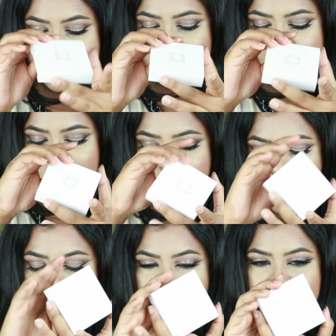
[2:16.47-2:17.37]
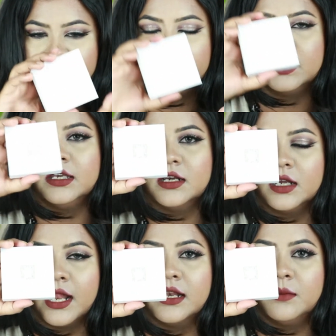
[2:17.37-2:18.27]
like box over
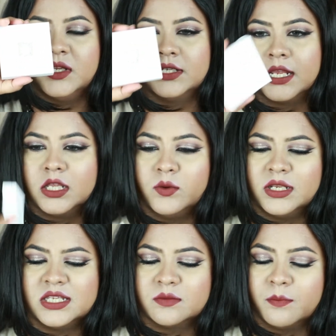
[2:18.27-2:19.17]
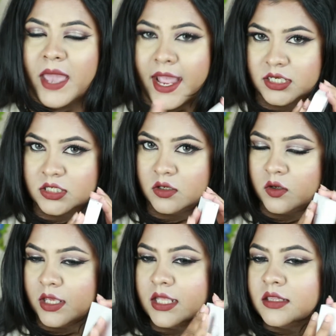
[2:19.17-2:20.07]
here, and let me tell you, it is matte.
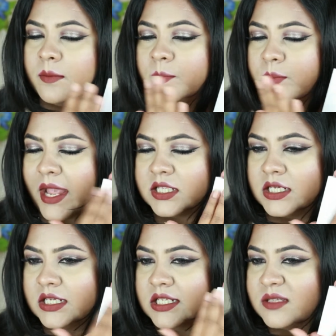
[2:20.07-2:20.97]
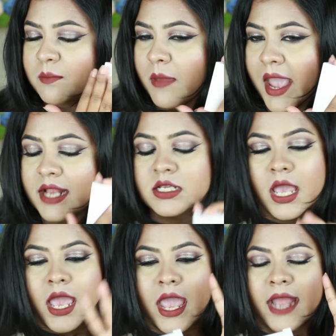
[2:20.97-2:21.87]
Okay, the packaging, it is matte
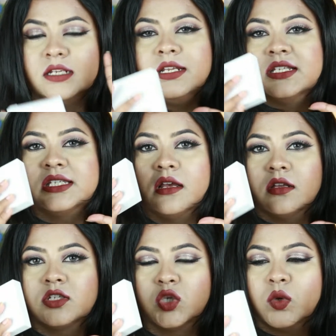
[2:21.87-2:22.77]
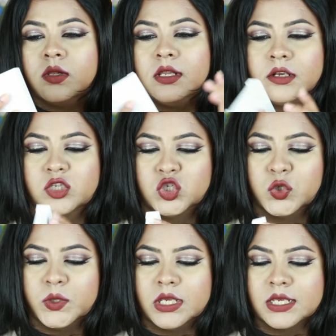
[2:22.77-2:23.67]
and it is so
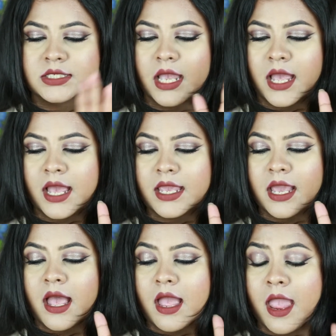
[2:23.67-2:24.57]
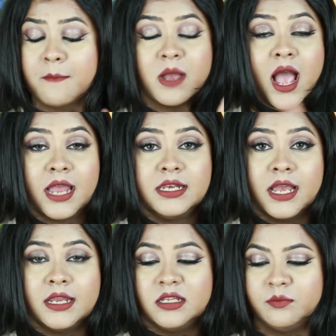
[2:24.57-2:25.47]
luxurious. I am
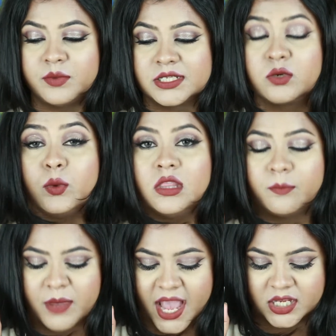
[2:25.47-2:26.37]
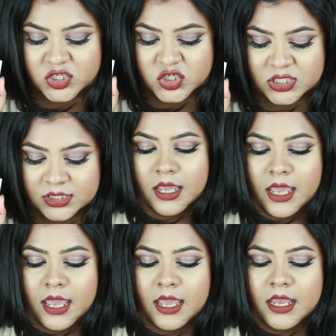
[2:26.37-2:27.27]
highly impressed with the packaging.
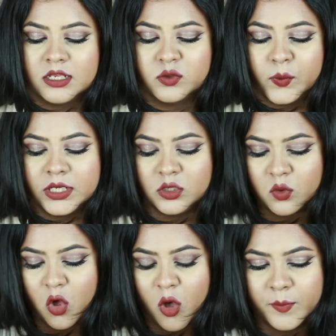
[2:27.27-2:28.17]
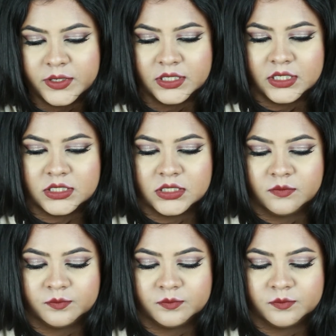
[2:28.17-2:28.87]
And when you open it,